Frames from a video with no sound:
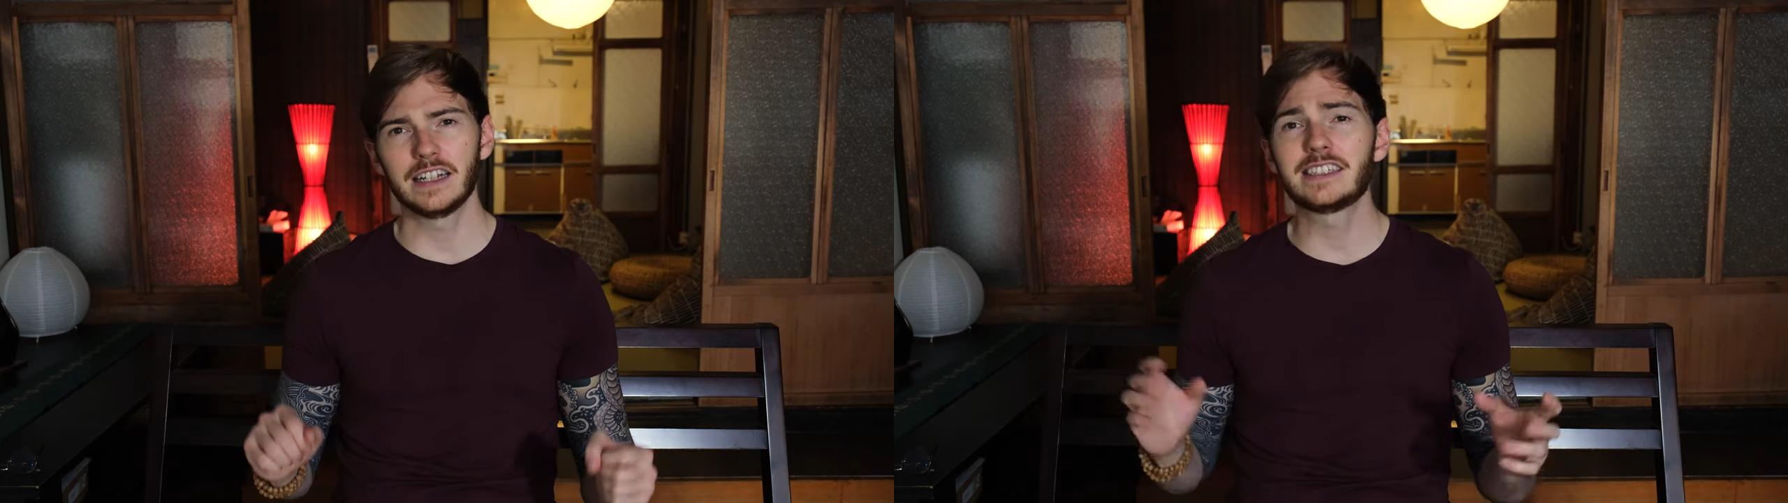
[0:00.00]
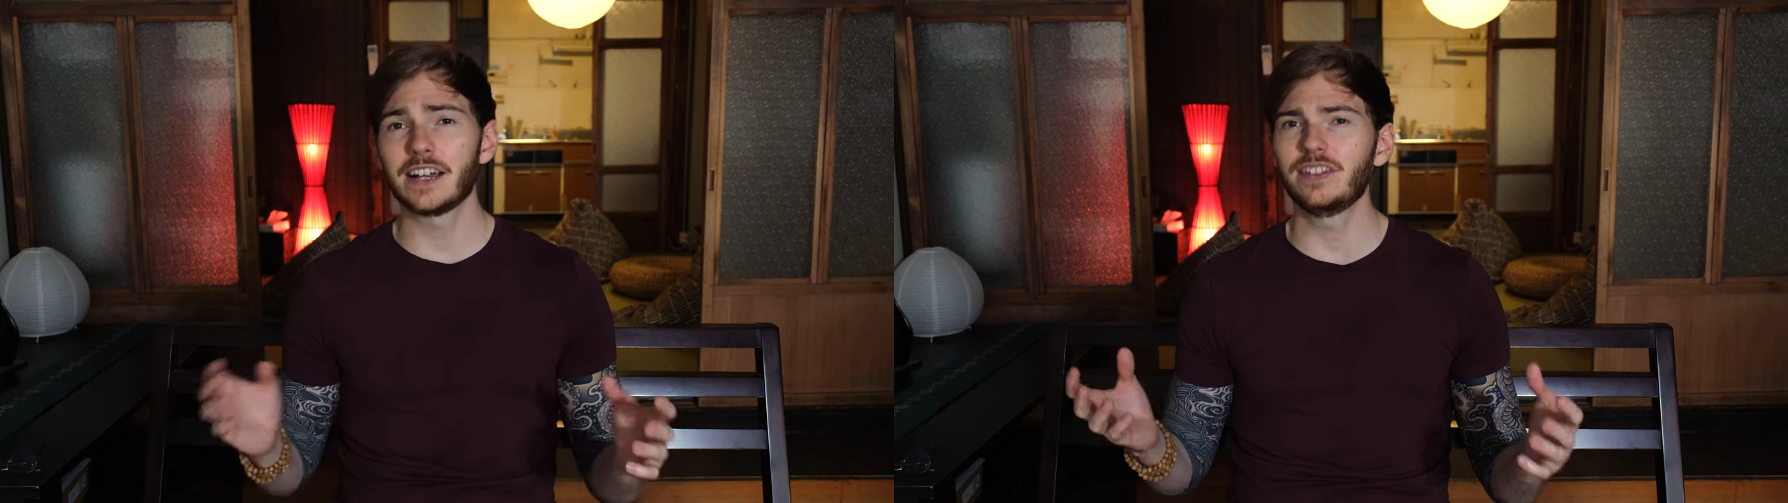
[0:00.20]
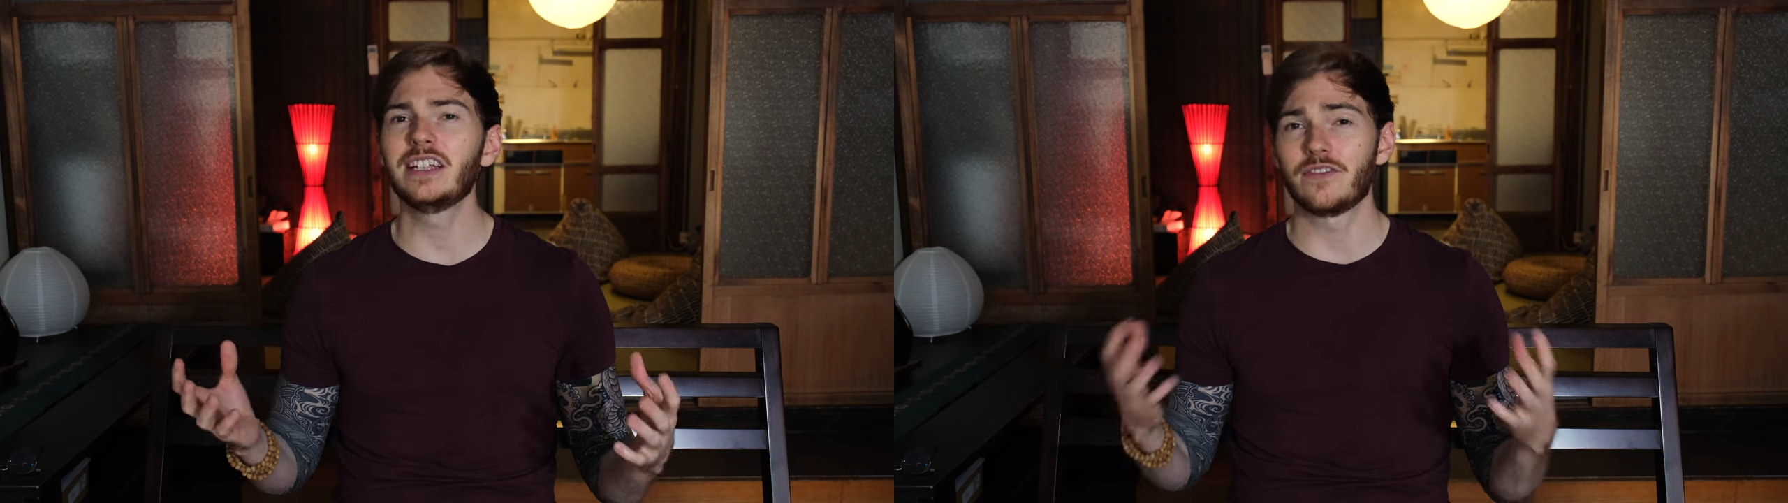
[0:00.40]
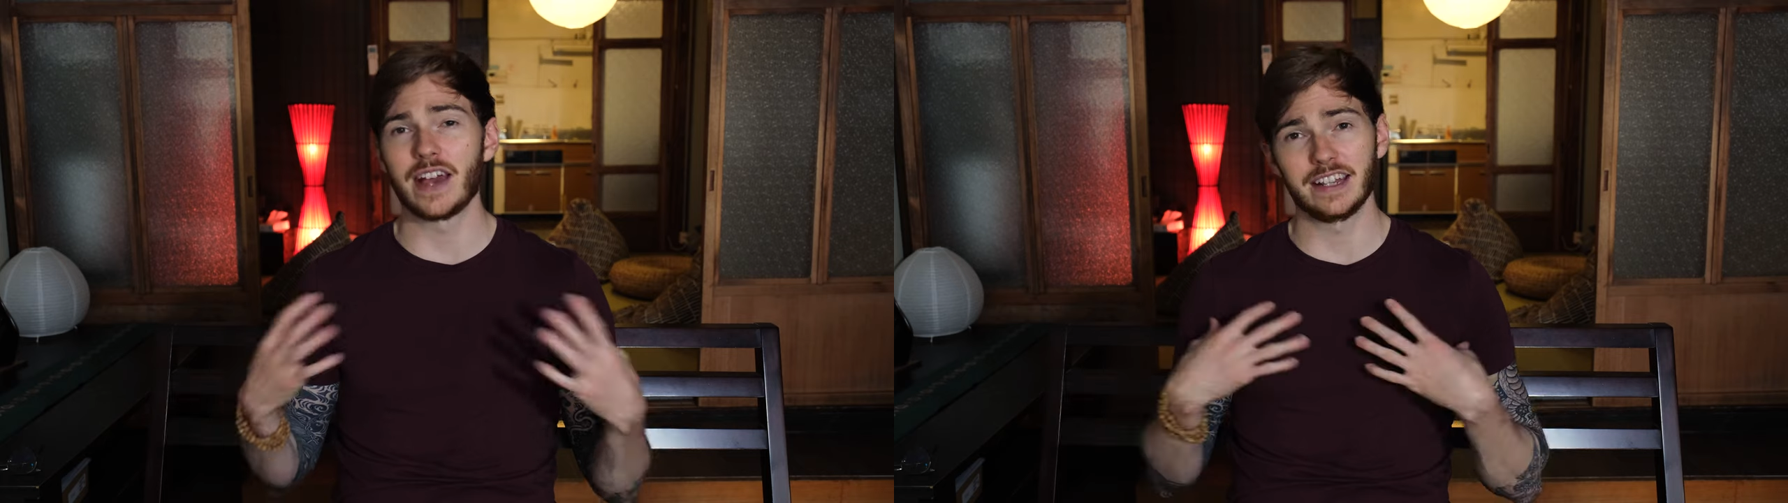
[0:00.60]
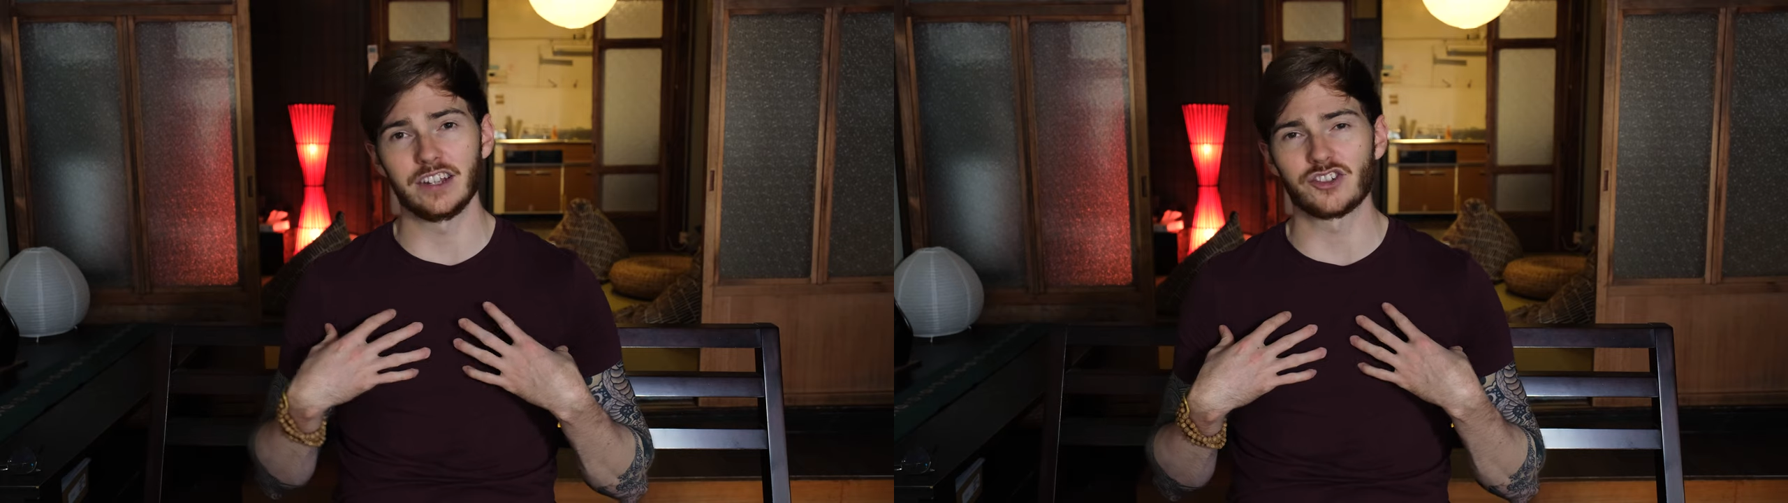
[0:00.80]
It's definitely an
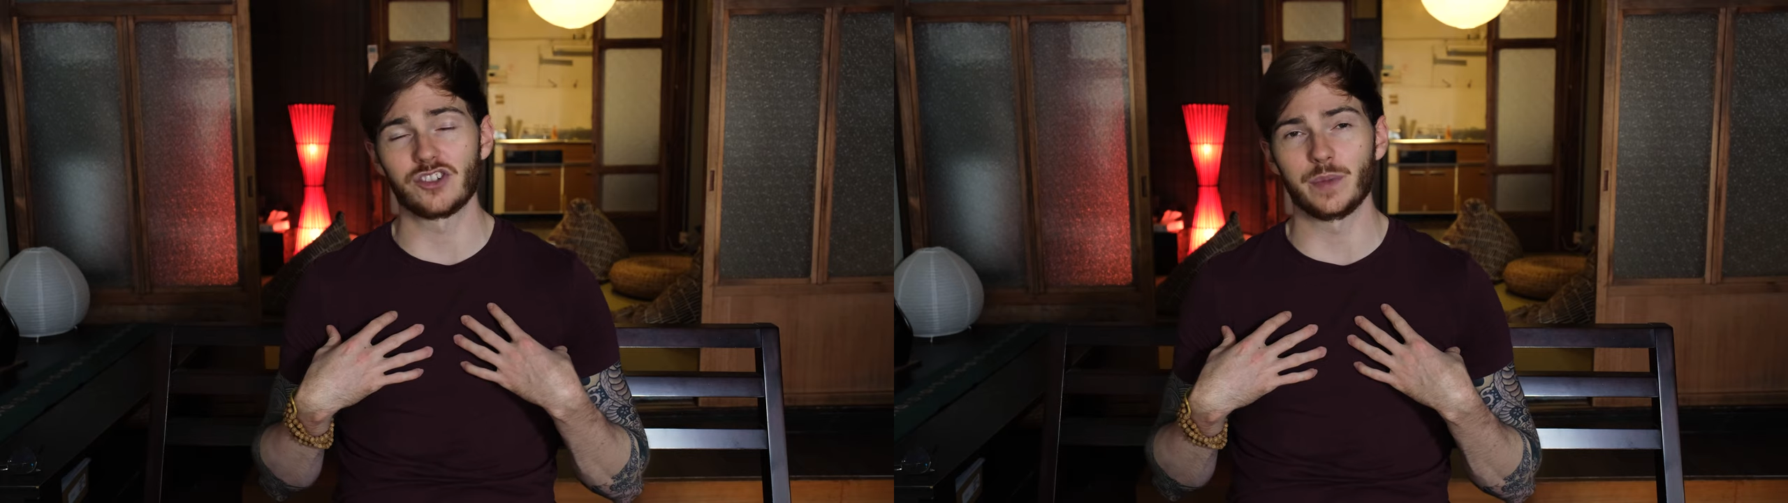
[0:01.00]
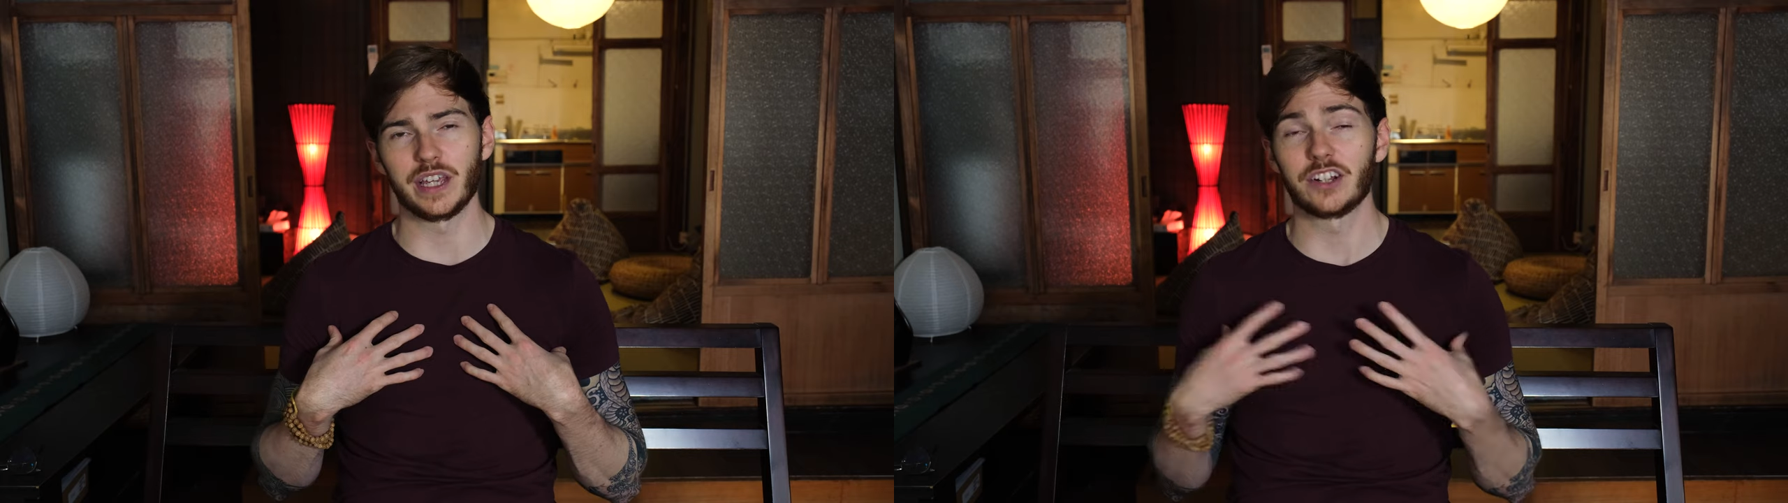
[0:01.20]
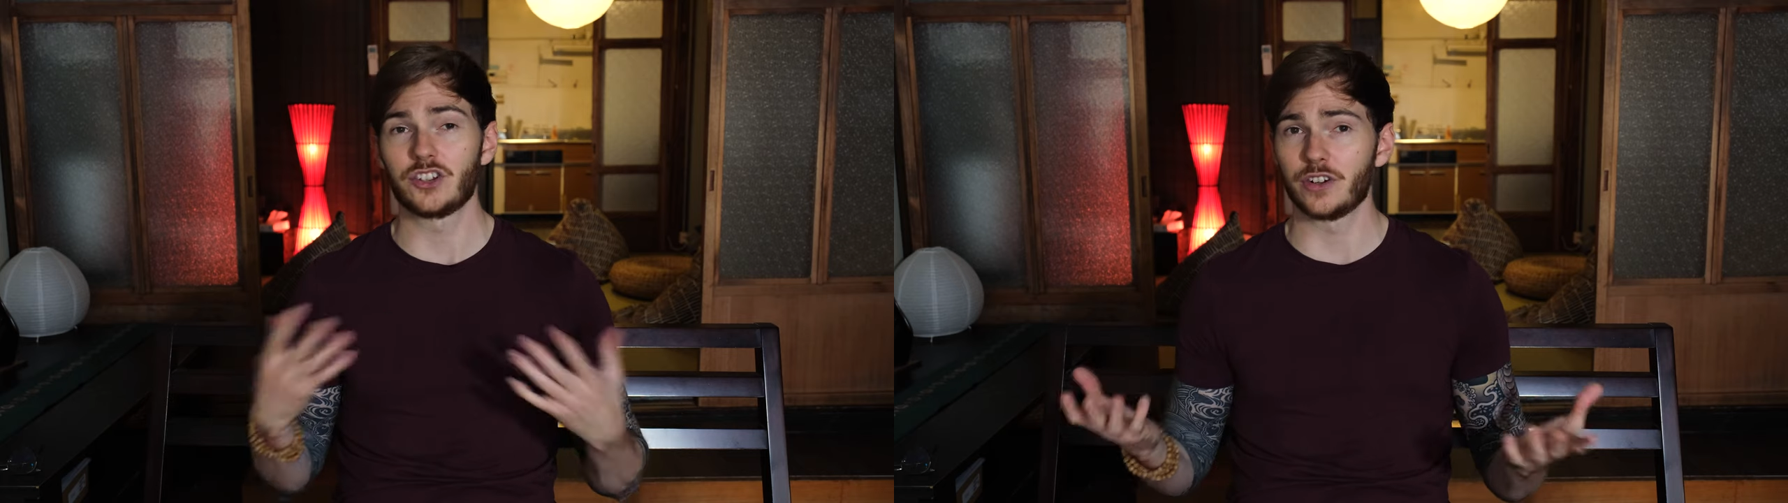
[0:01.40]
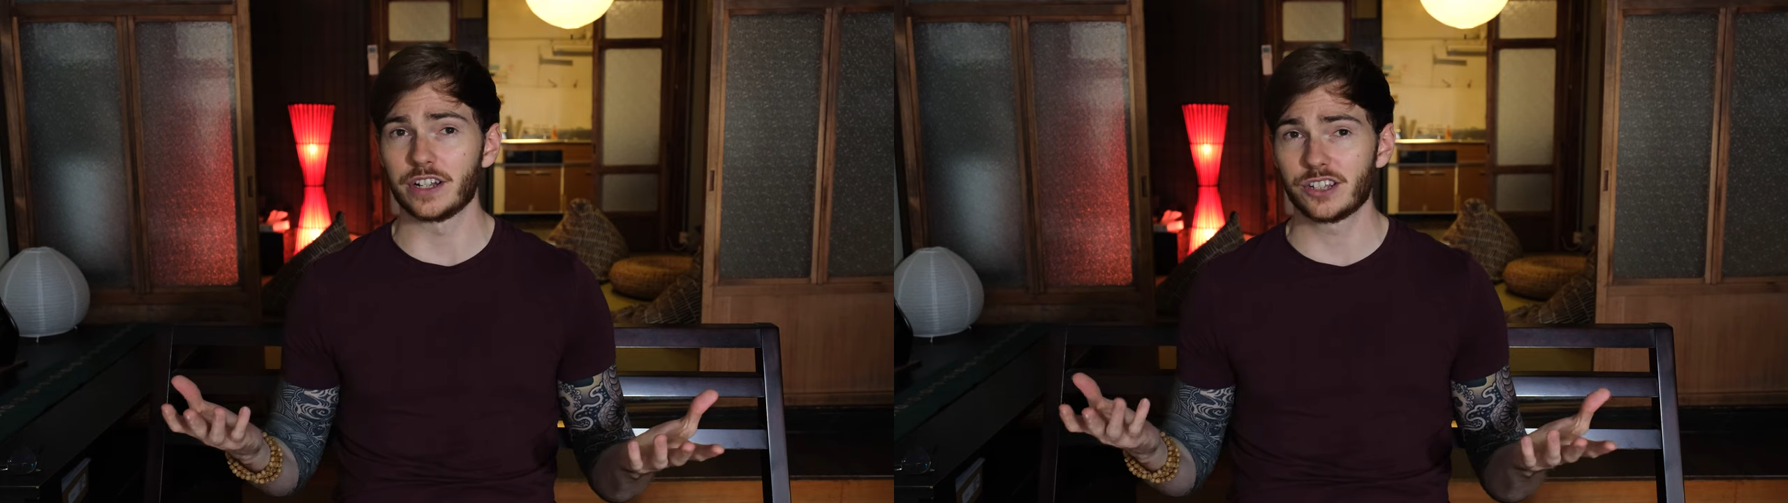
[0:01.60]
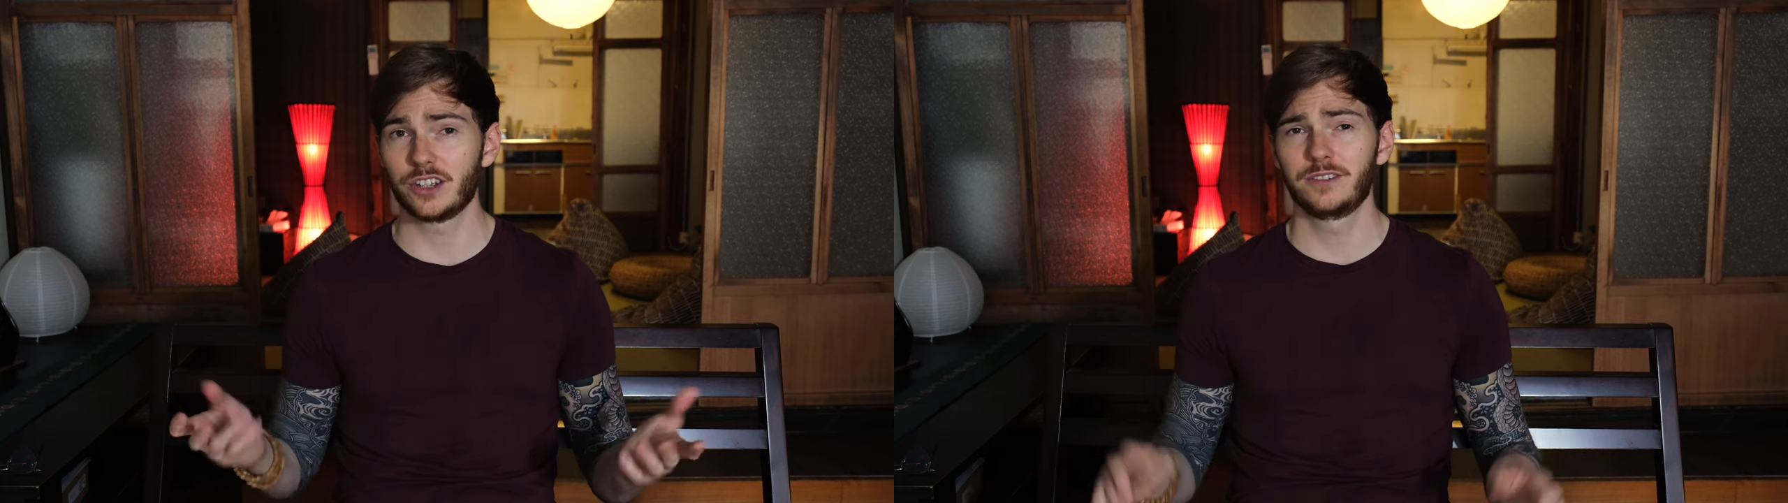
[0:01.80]
advantage to being a tourist.